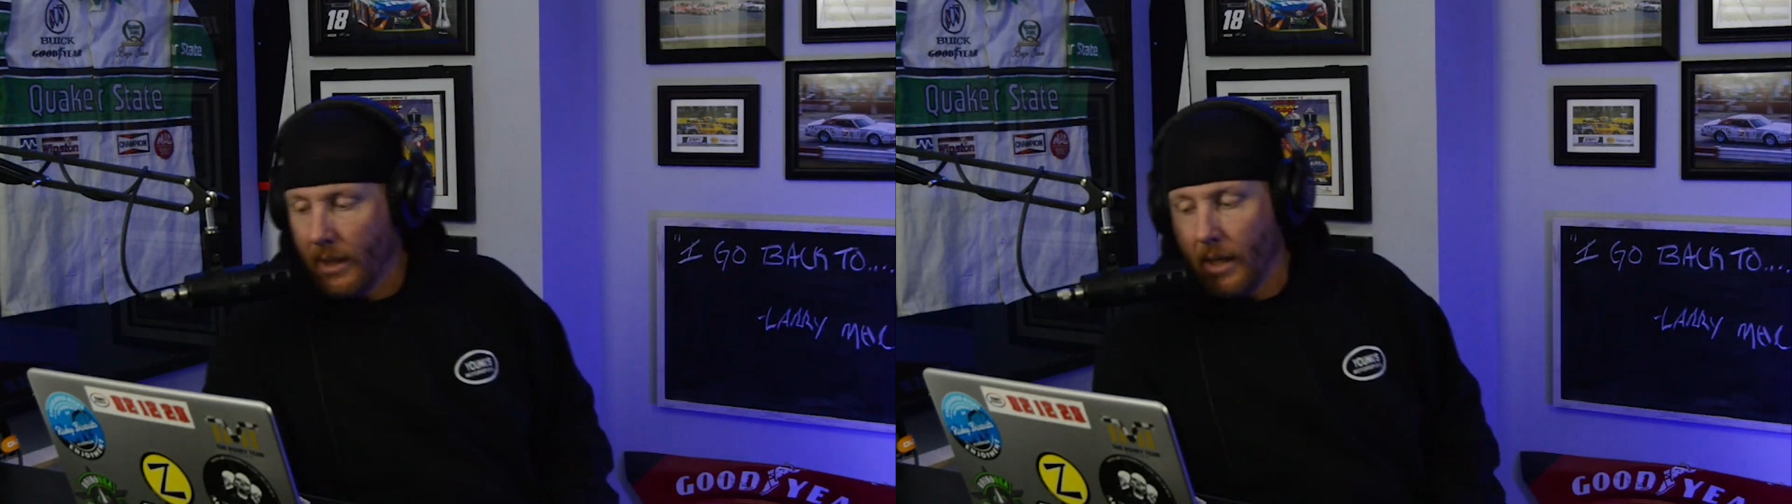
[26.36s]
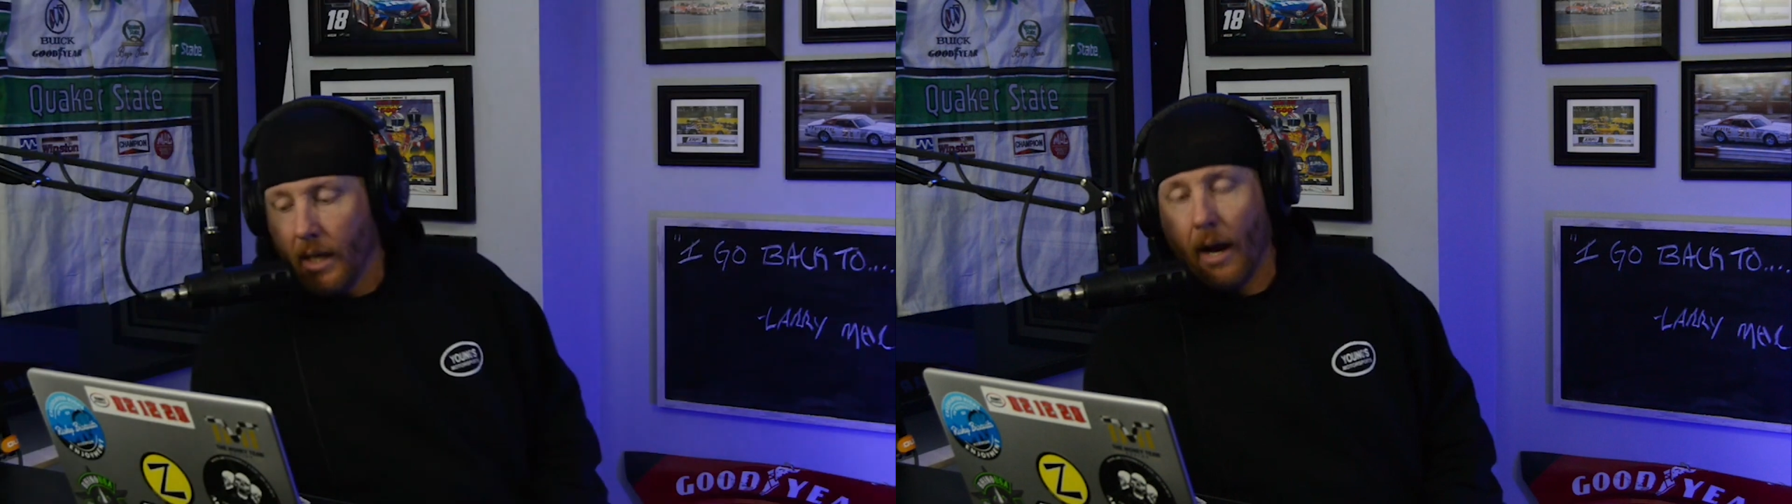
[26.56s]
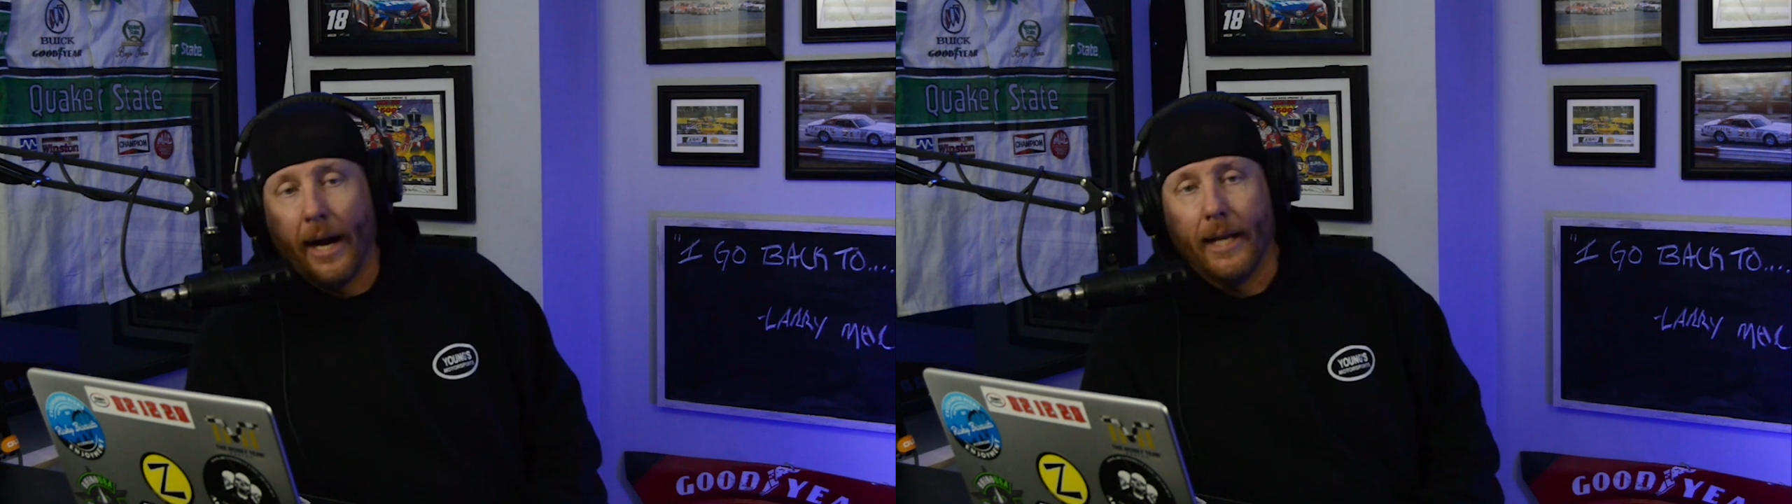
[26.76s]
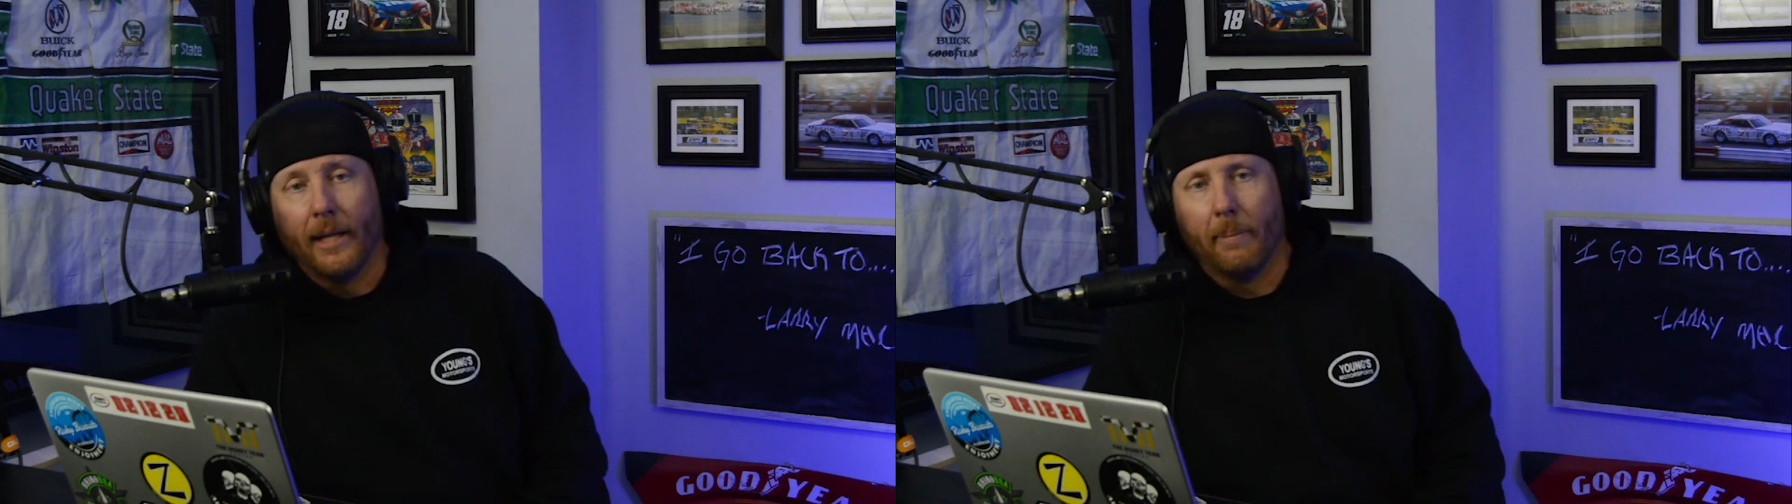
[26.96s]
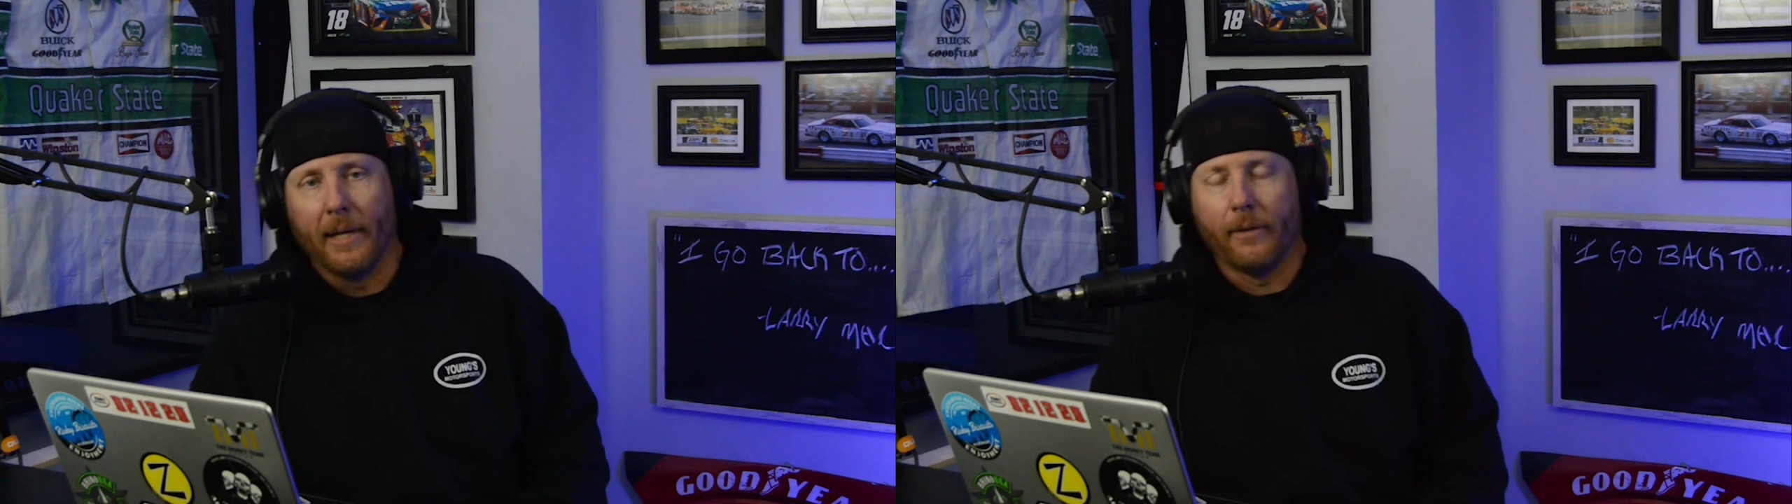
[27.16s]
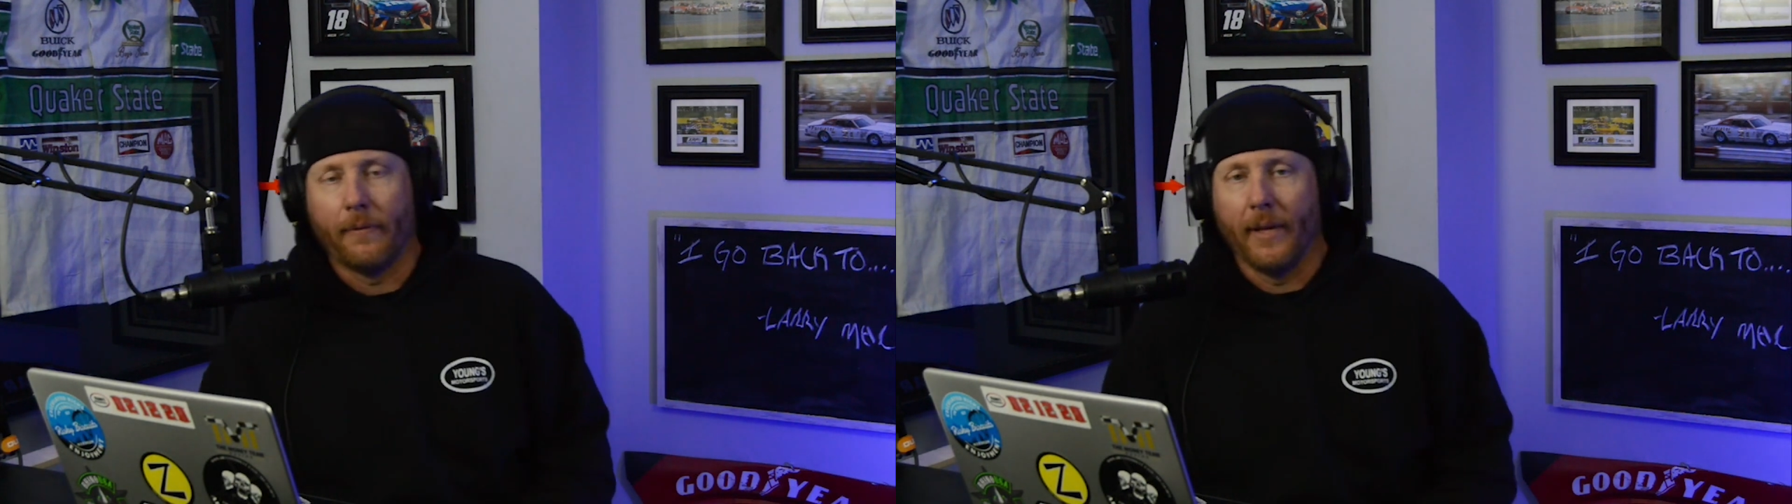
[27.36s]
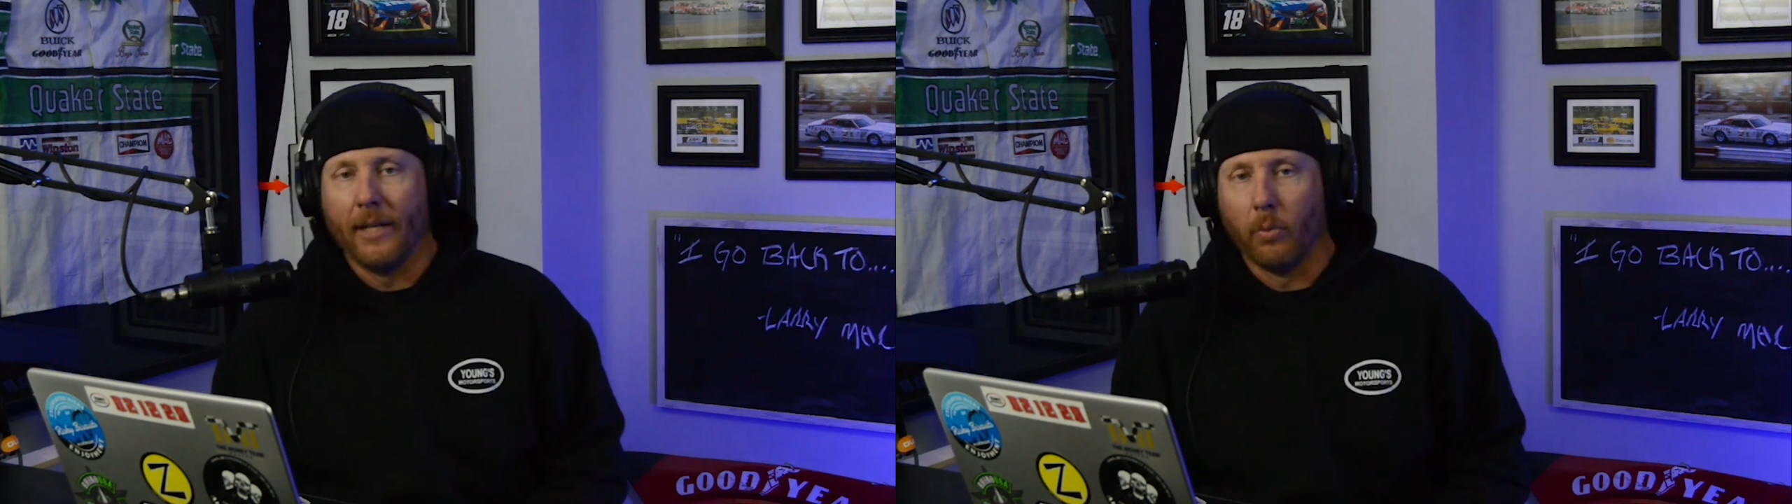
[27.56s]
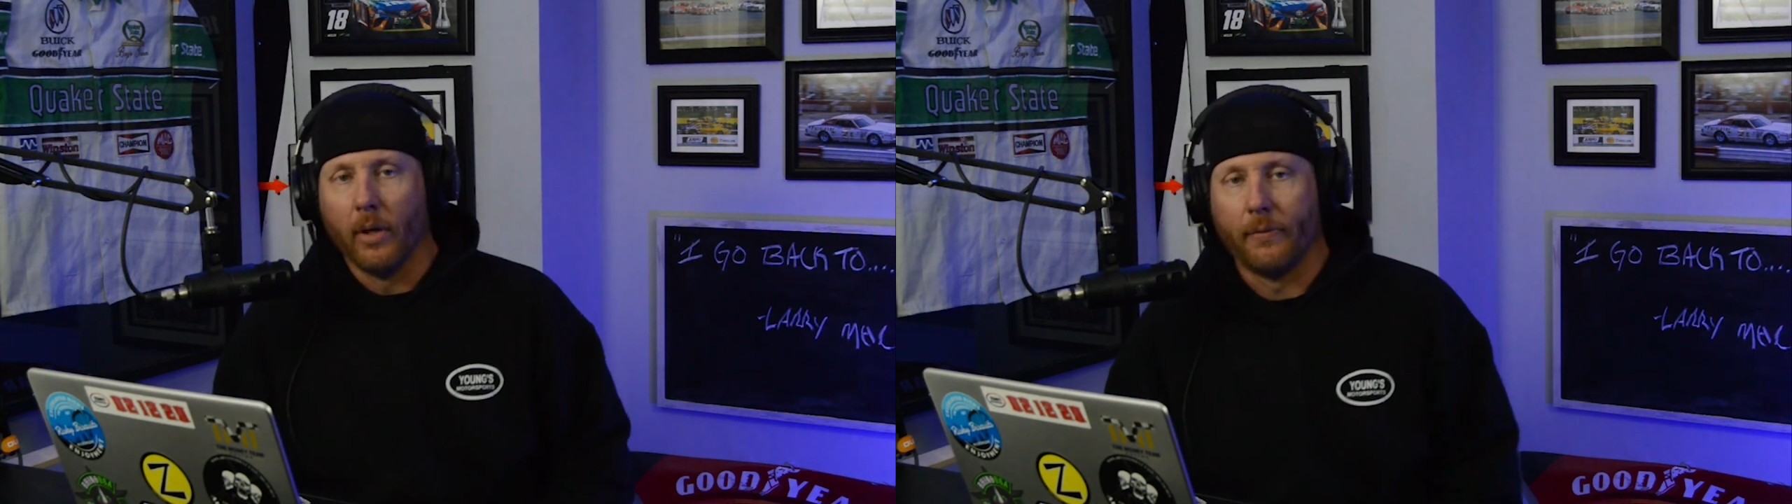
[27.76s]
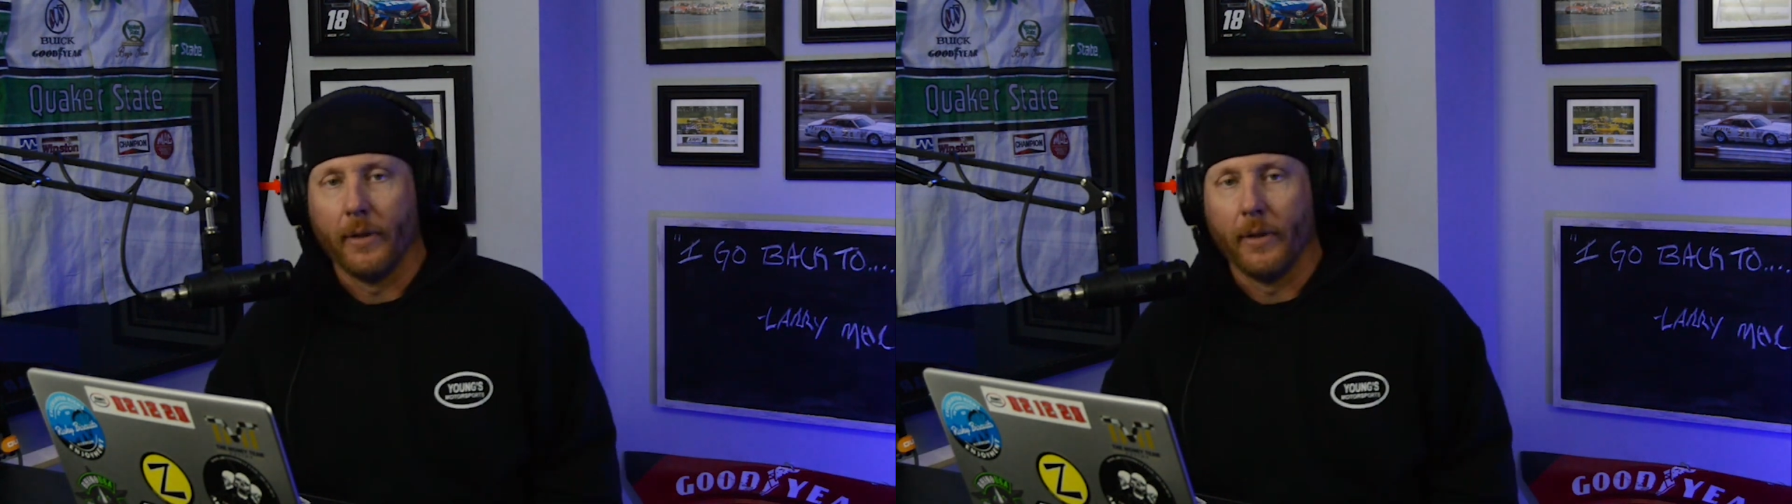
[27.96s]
All right, the Beef It Was for